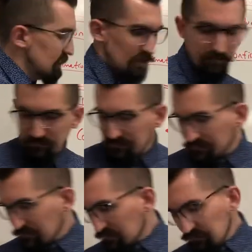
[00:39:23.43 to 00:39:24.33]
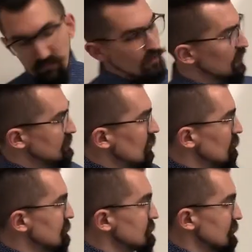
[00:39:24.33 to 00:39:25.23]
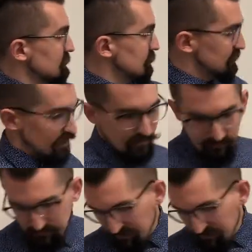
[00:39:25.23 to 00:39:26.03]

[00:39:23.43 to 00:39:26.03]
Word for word: uh, that's all of these things put together.